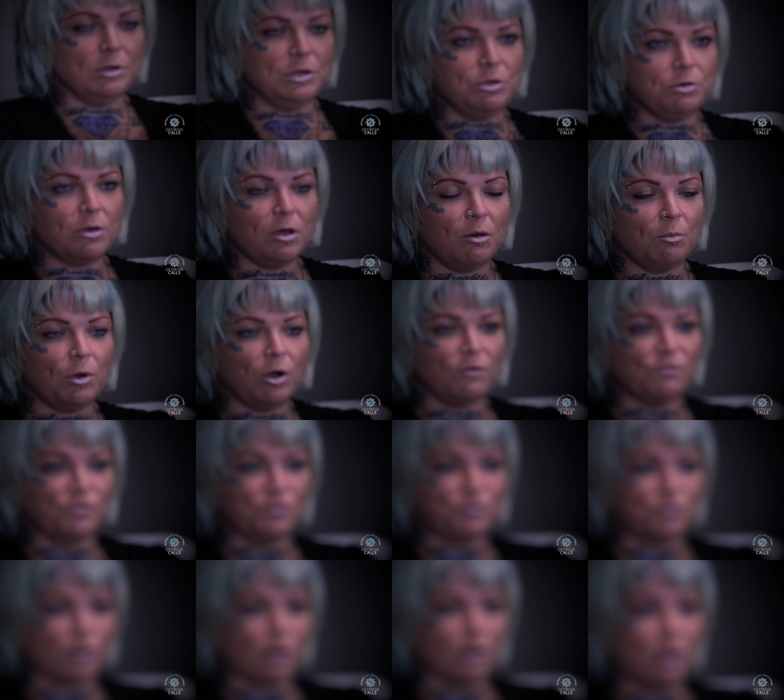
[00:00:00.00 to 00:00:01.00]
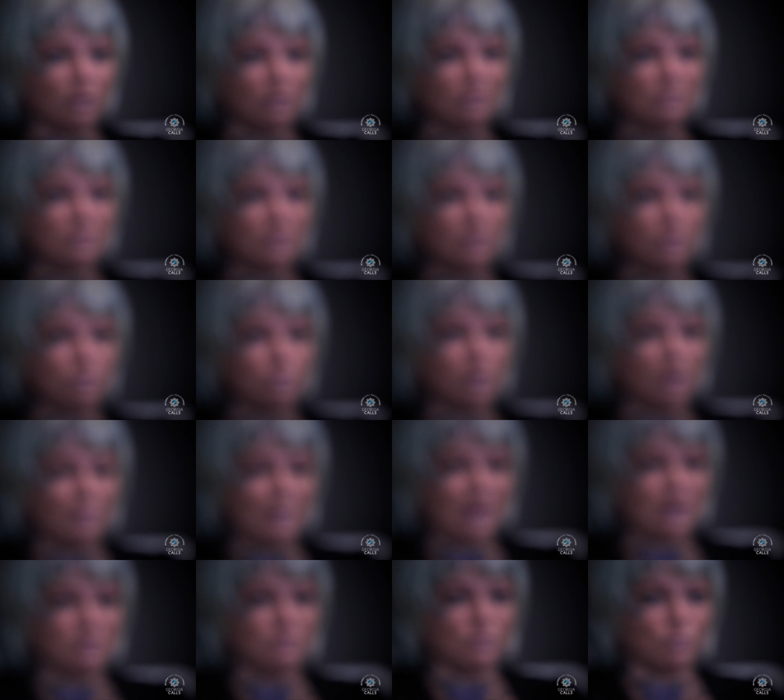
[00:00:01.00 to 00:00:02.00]
when you come off of drugs and you
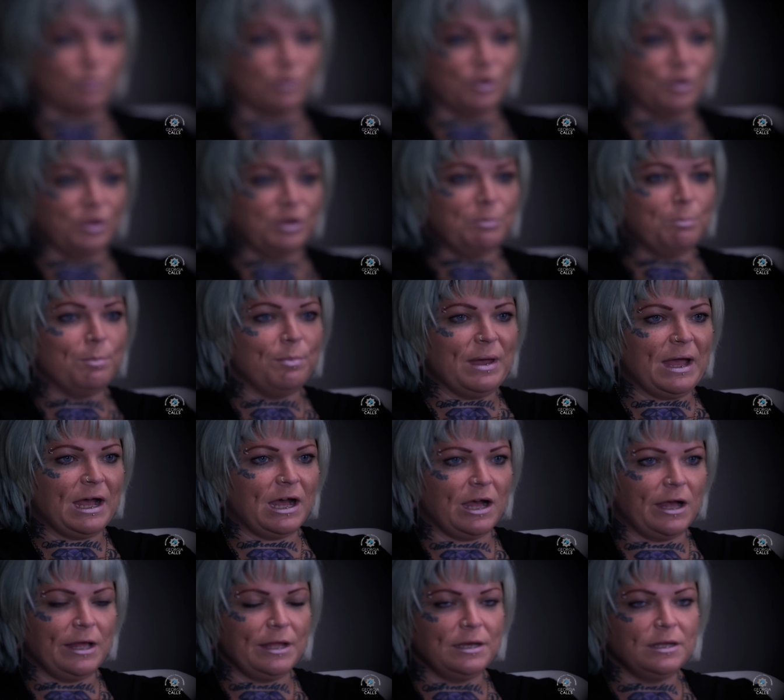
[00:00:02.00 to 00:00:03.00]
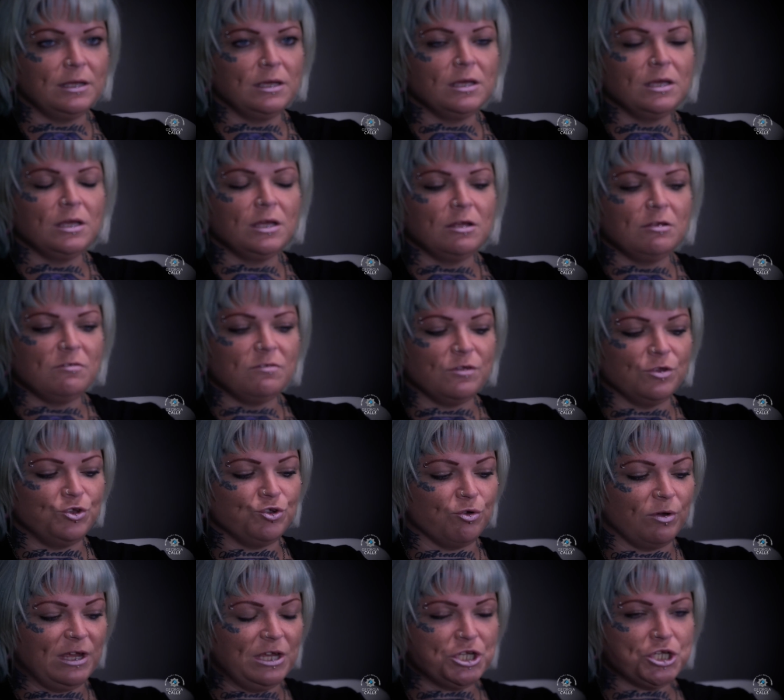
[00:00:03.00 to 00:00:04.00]
come out of a really bad
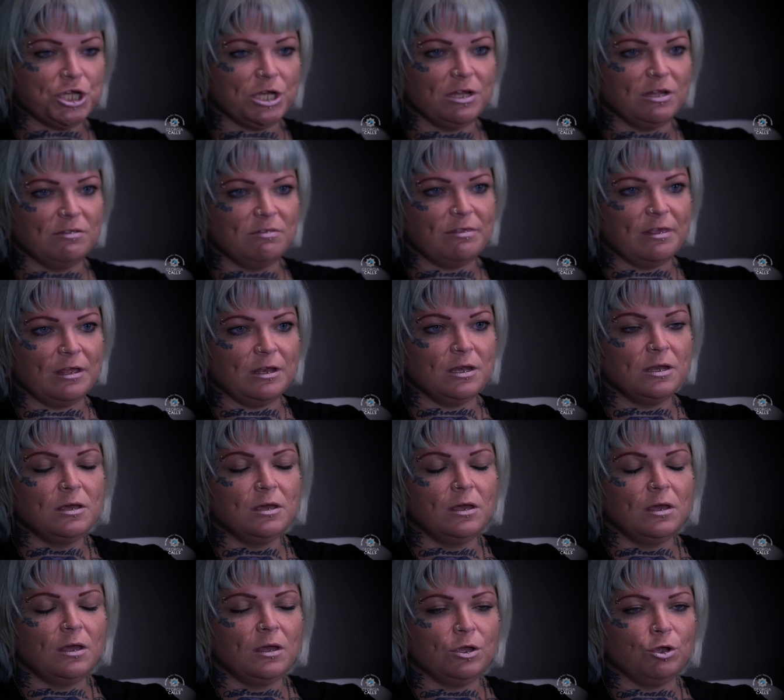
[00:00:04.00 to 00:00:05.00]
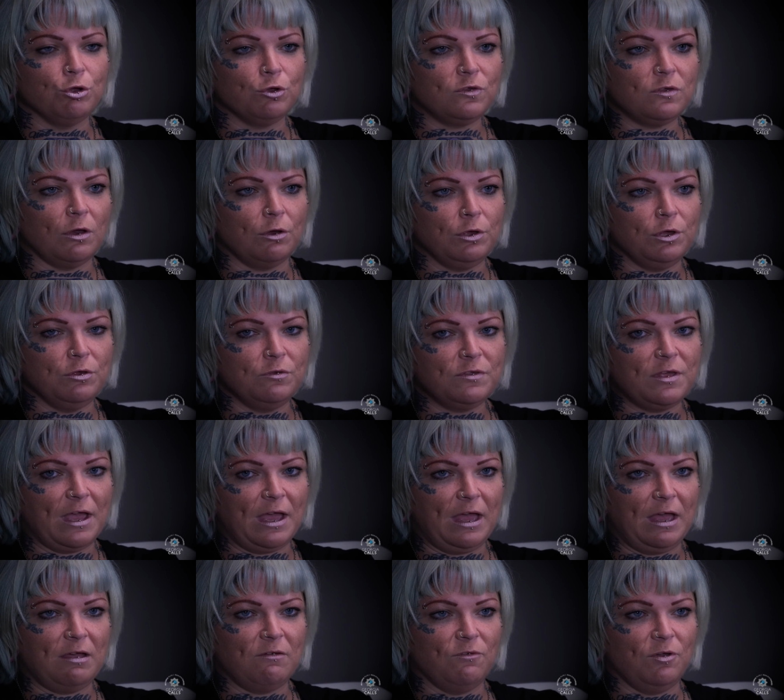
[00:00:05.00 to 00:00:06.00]
situations and you're so used
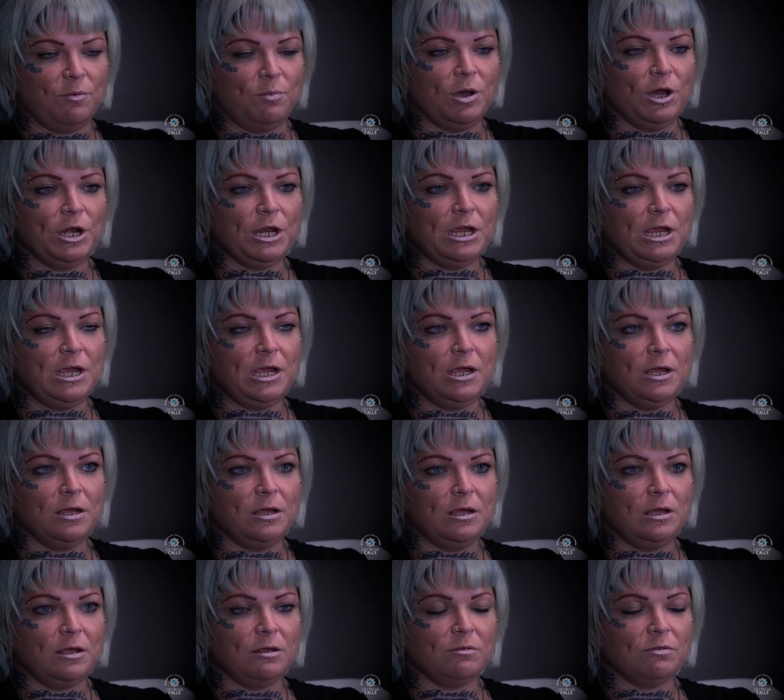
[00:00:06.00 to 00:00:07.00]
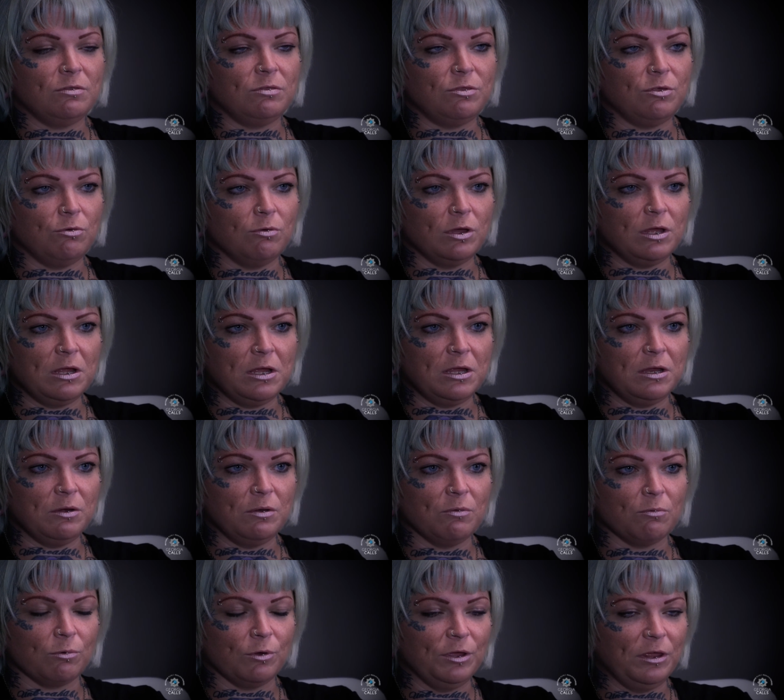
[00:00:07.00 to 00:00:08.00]
to everybody
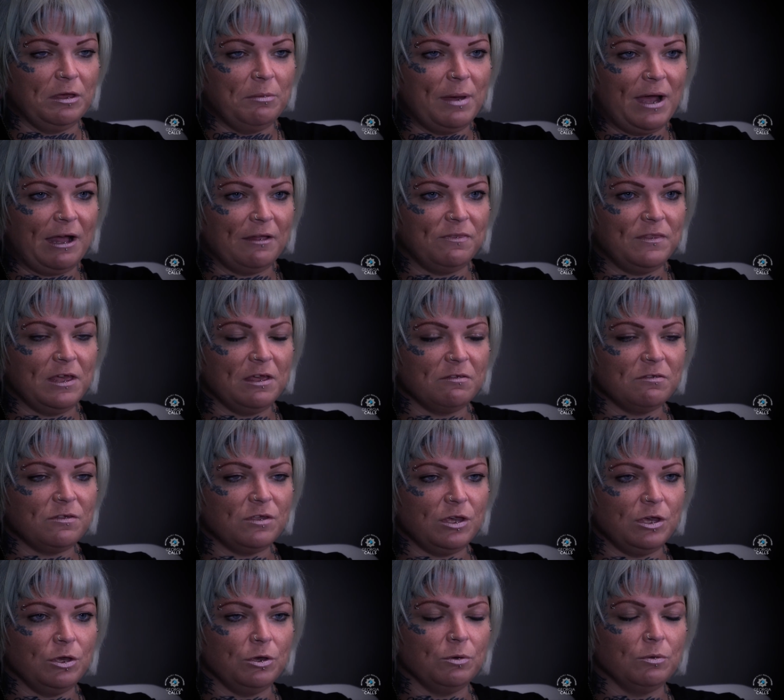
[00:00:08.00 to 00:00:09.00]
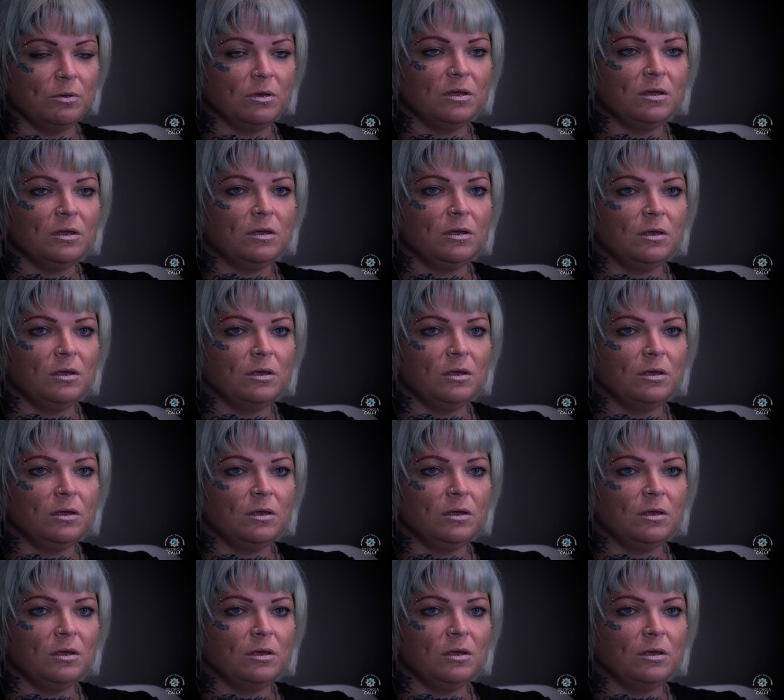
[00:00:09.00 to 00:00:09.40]
doing really bad things to you,